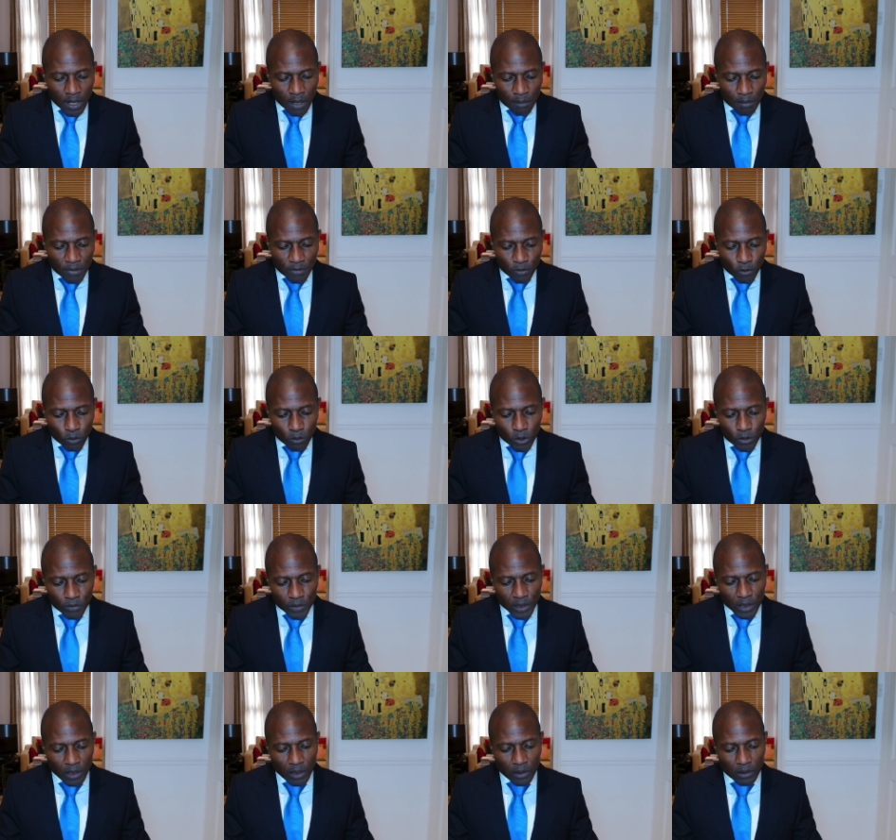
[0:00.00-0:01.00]
Before
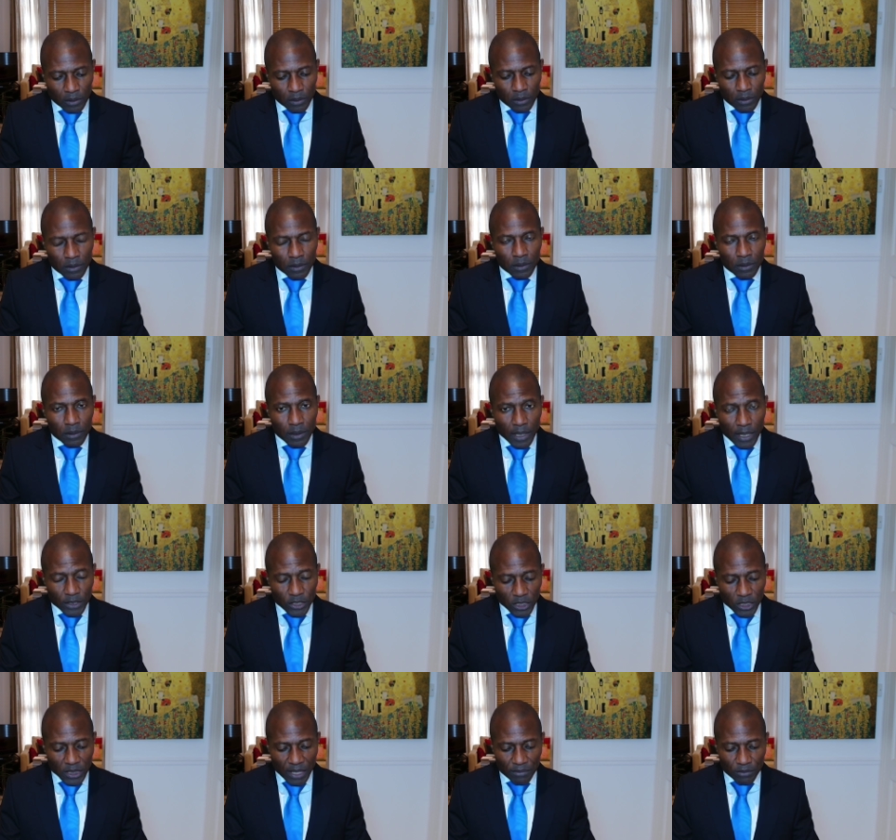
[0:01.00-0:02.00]
moving on, I
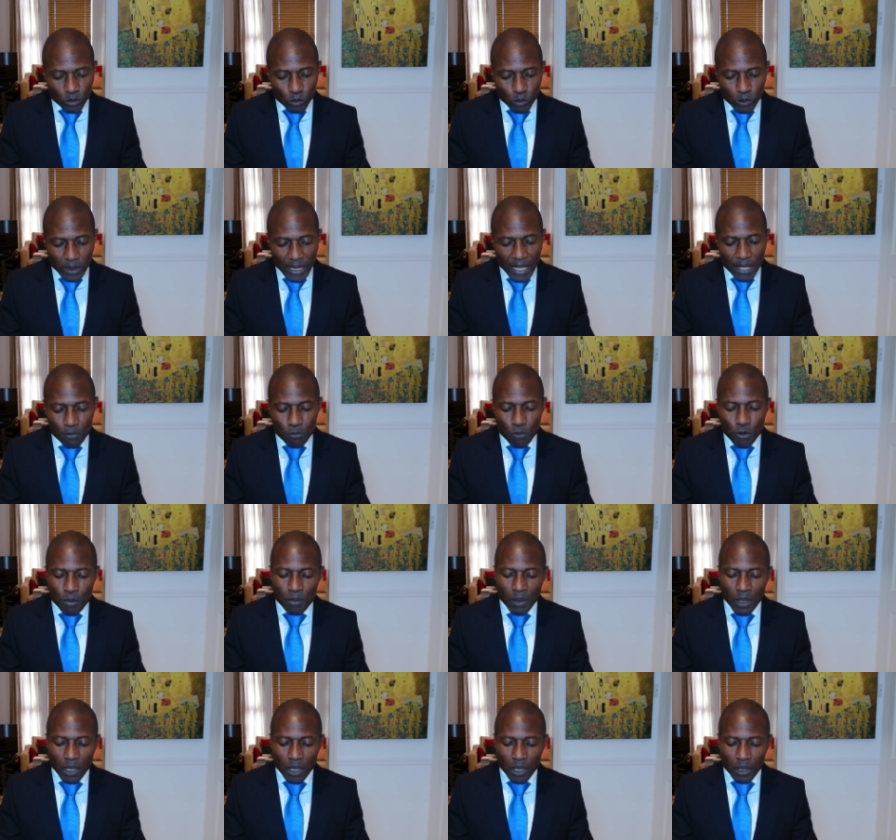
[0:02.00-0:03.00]
just have to again
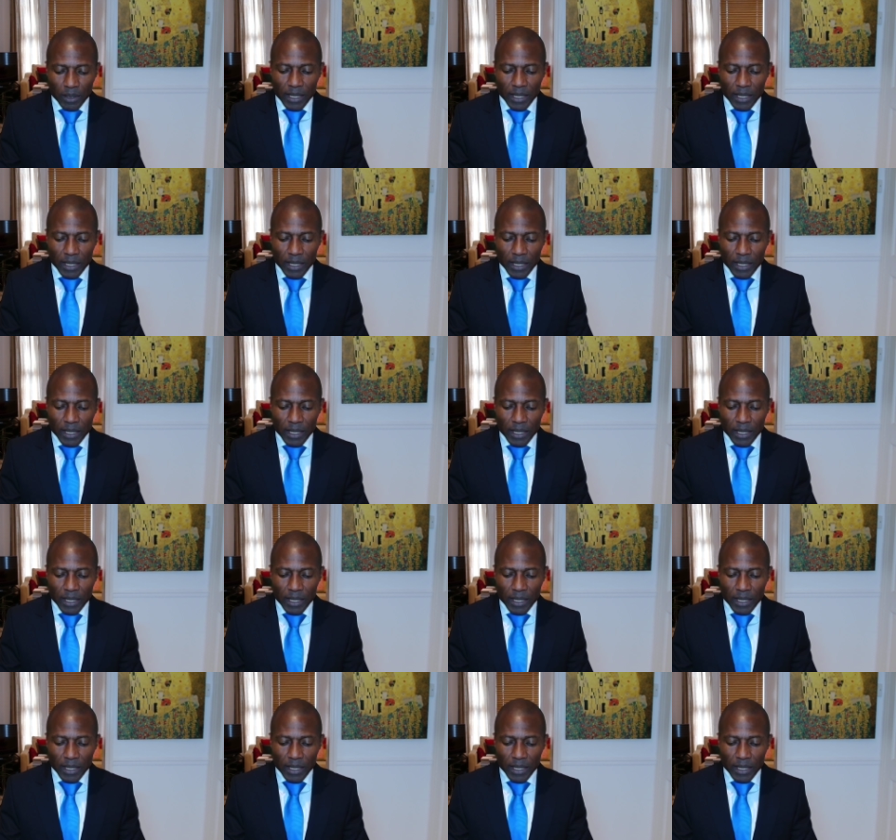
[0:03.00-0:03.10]
remark